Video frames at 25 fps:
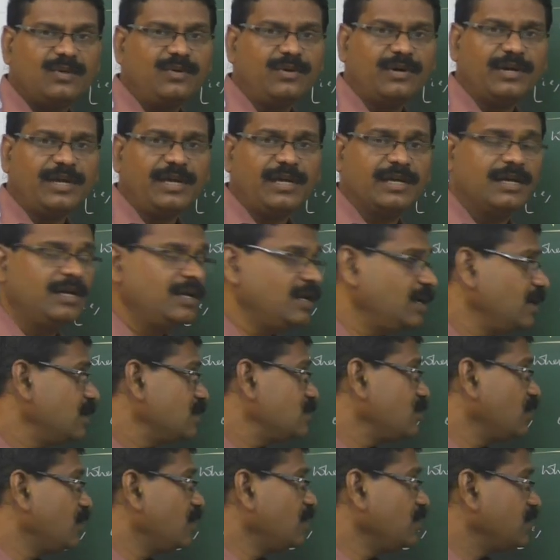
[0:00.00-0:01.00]
Okay,
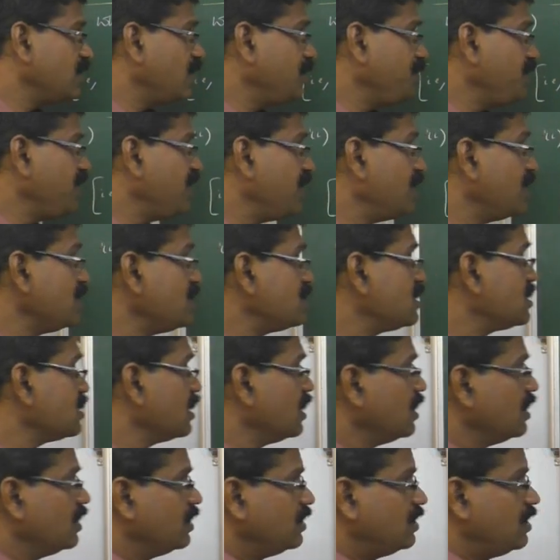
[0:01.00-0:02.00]
so that
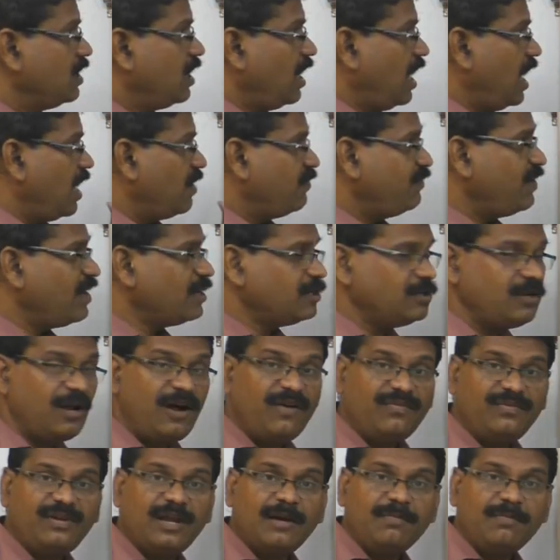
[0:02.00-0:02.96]
means the effect of